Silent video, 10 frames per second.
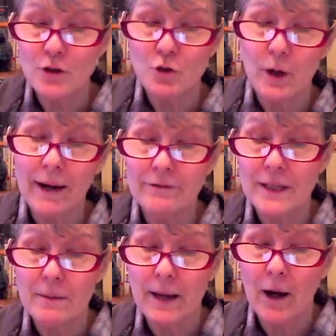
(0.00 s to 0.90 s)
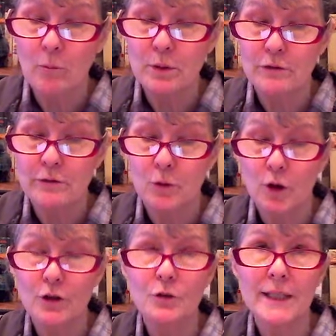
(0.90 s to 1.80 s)
drive them out before
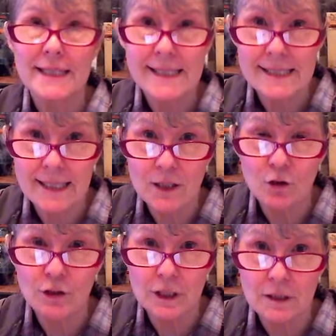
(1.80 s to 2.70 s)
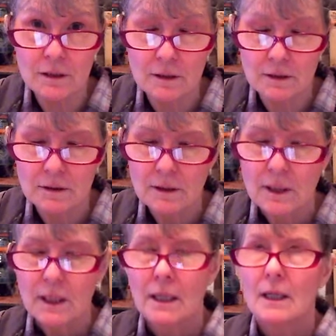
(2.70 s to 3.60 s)
you in a single year.
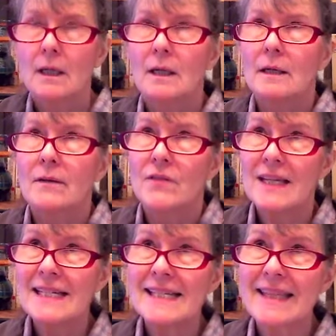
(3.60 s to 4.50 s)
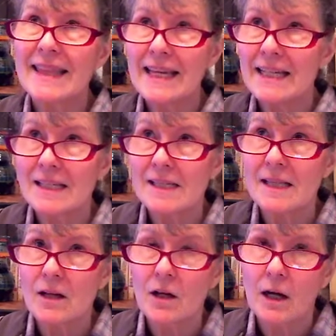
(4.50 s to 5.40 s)
These things
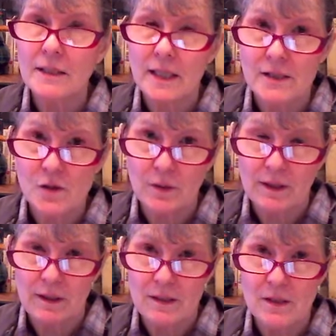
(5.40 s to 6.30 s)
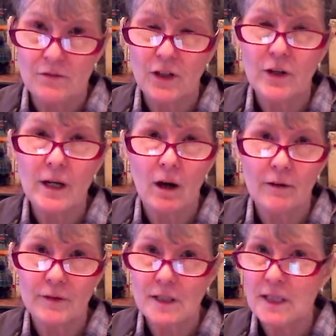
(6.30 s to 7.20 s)
that God does with us very
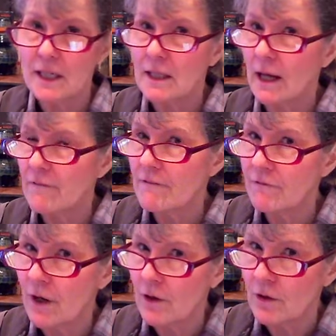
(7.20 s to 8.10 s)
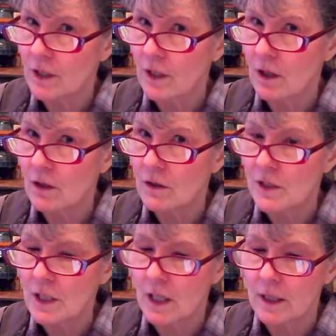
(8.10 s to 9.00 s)
often take a very long
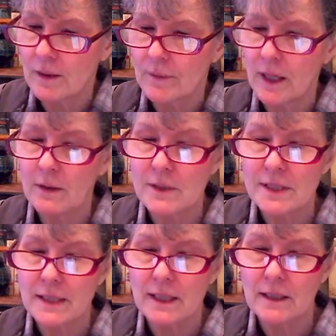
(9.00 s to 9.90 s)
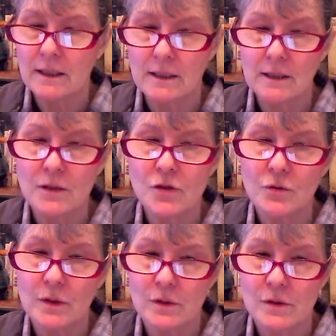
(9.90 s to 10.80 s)
time. And I would say in
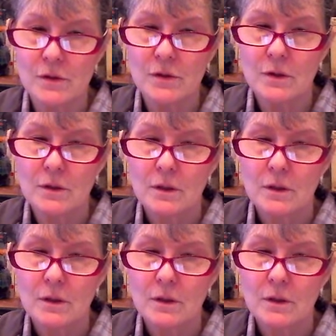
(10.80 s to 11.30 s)
Israel's